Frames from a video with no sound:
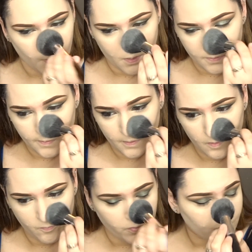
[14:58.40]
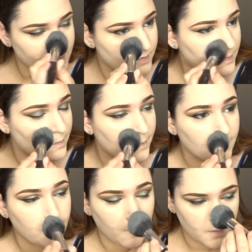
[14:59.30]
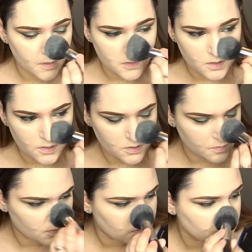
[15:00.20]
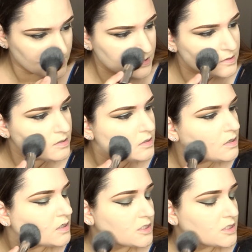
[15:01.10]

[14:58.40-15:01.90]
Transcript: And for those of you who don't know what that is, it is essentially an